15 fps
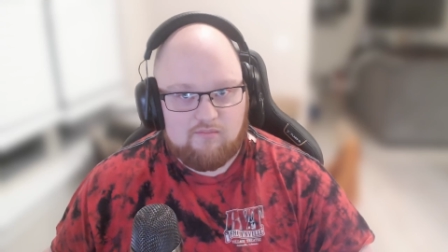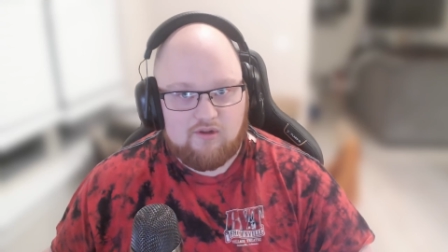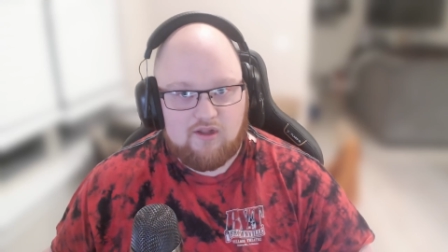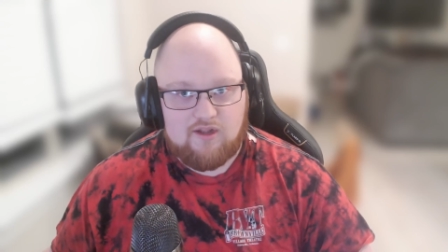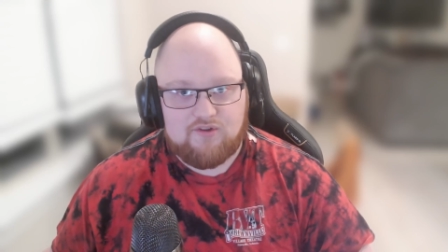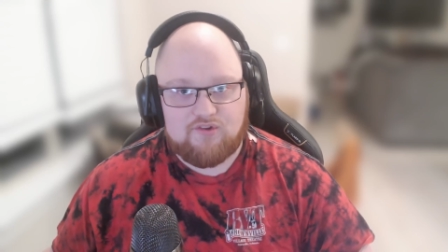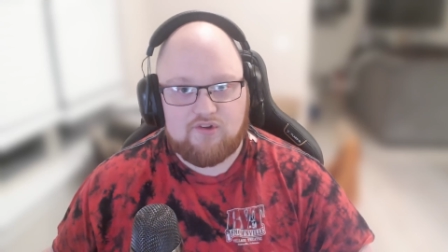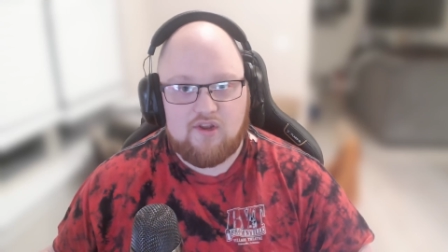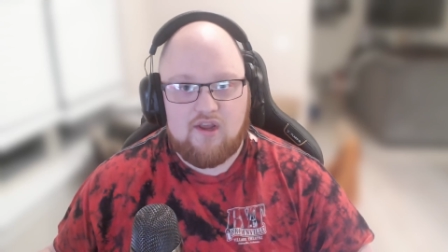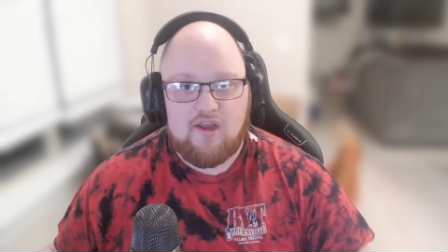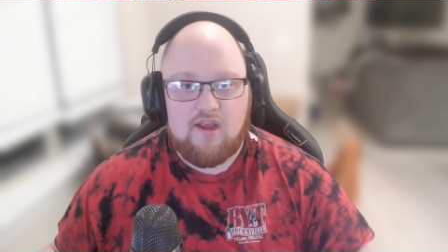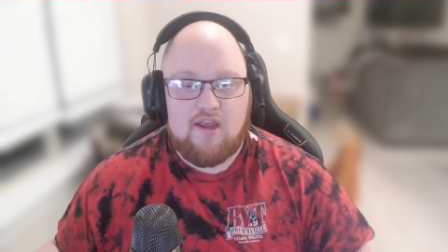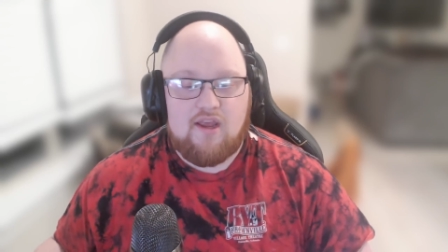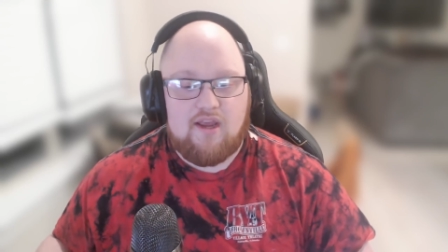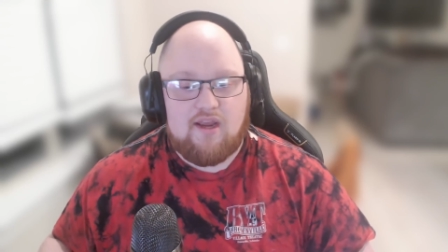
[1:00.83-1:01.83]
Plus,
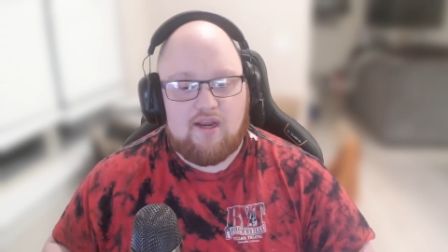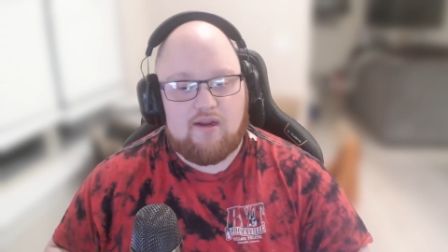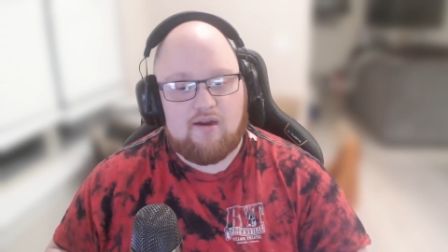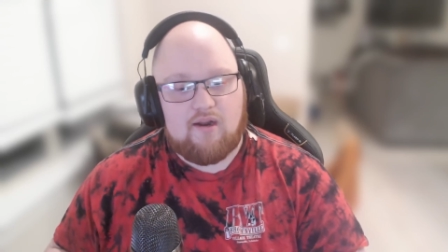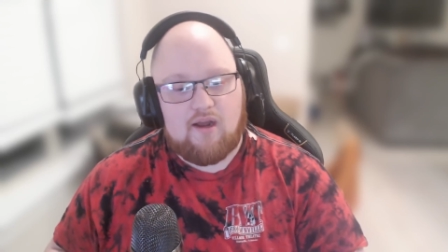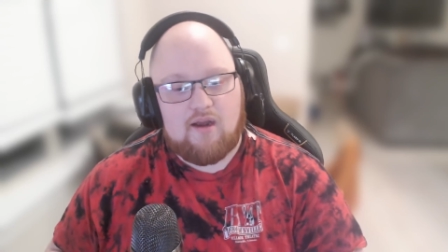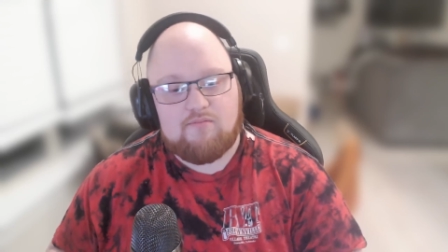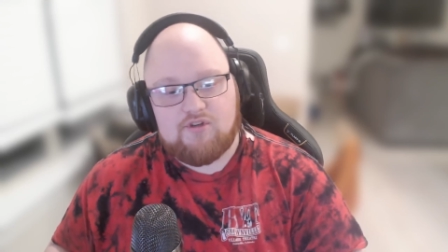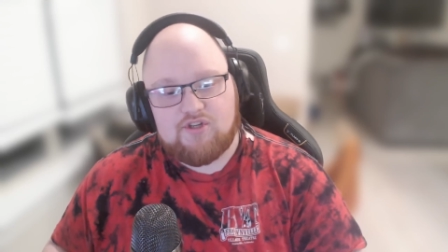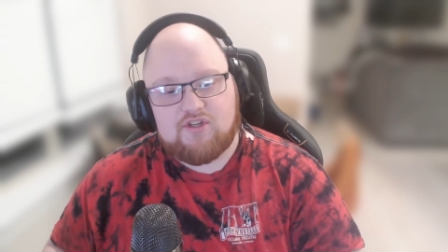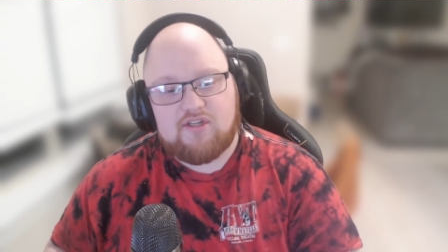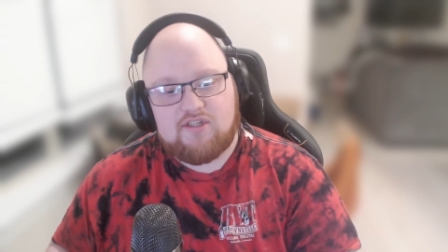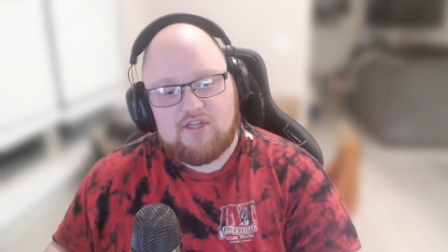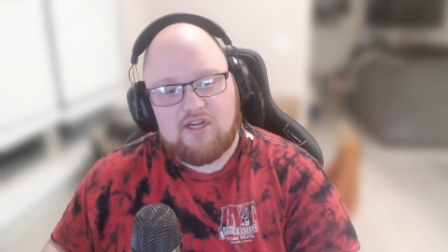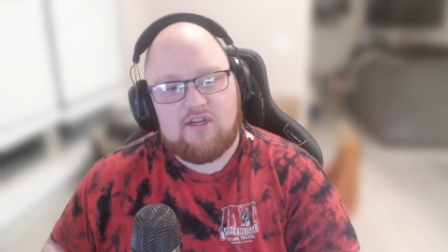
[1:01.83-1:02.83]
and I'm just
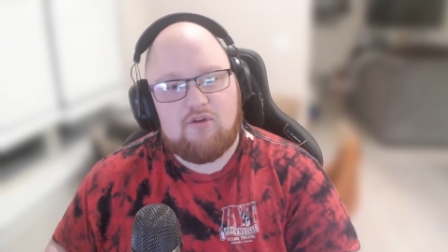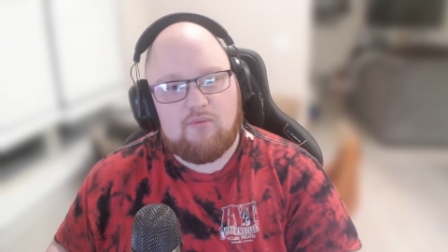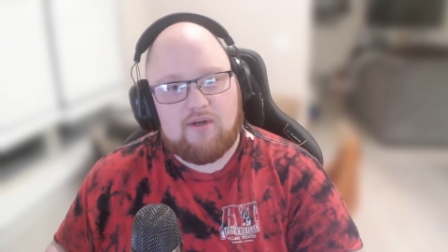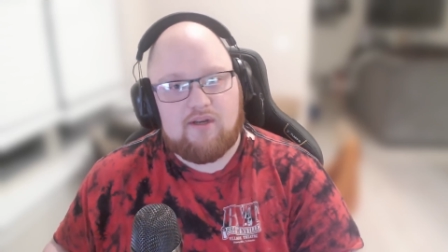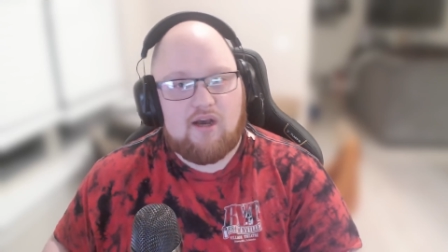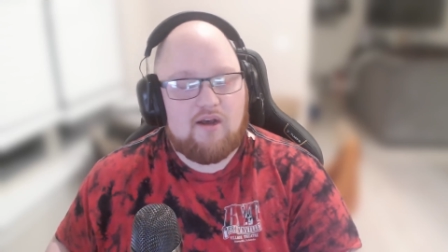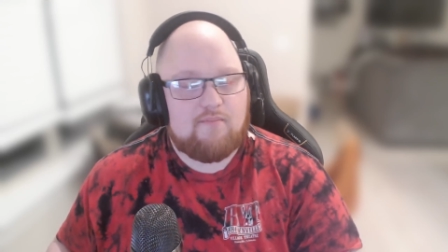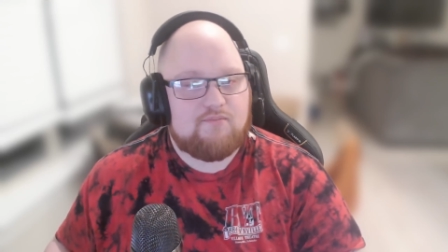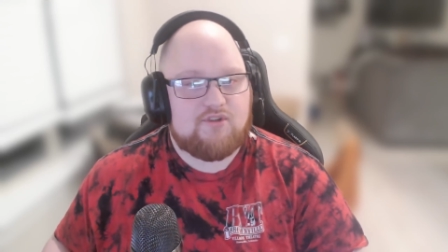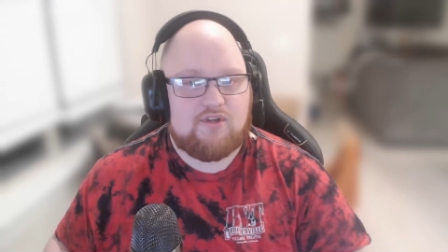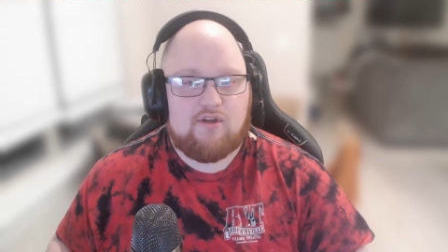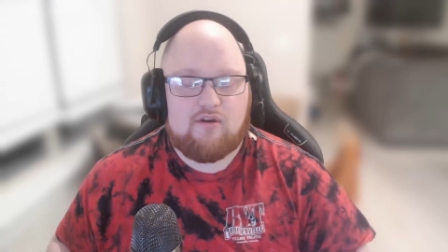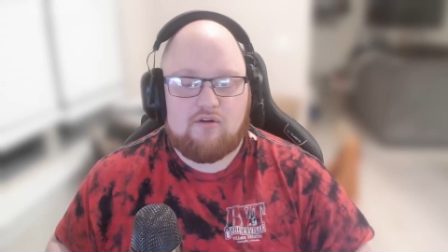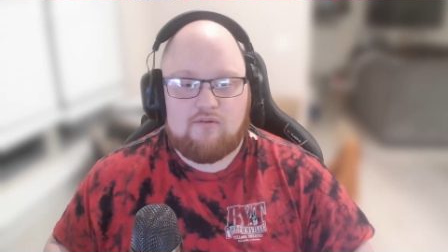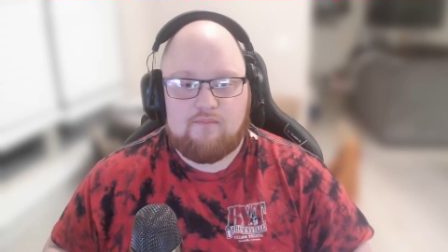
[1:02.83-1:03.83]
continuing to
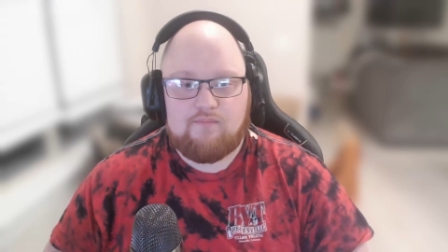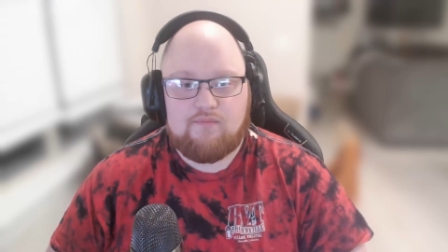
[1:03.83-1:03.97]
upskill.